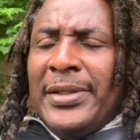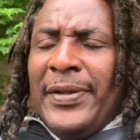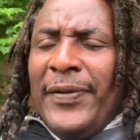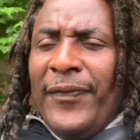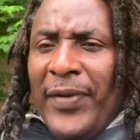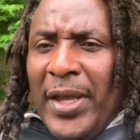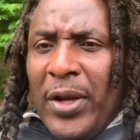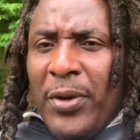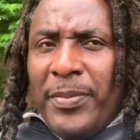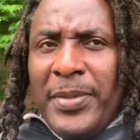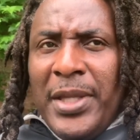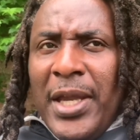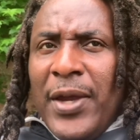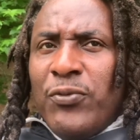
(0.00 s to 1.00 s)
develop
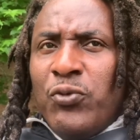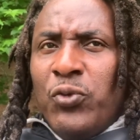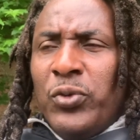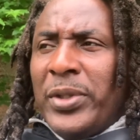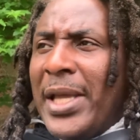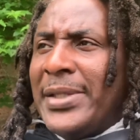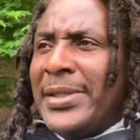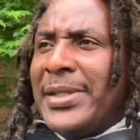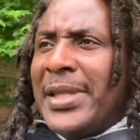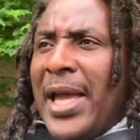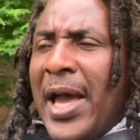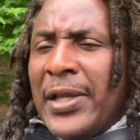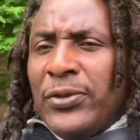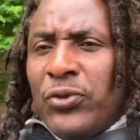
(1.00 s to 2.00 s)
their root and
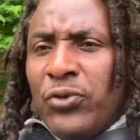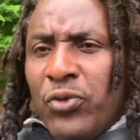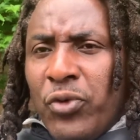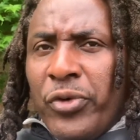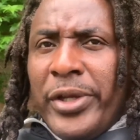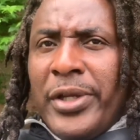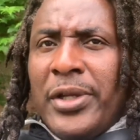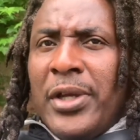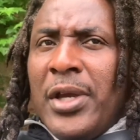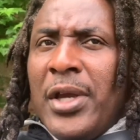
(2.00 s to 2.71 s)
start growing.